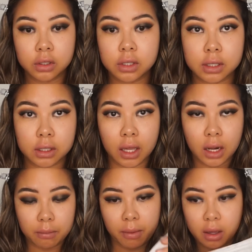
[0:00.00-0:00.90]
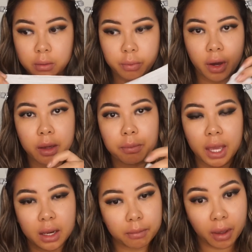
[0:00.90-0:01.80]
Just getting a makeup wipe,
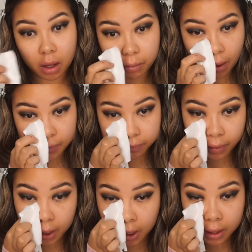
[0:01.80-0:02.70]
any makeup wipe is fine.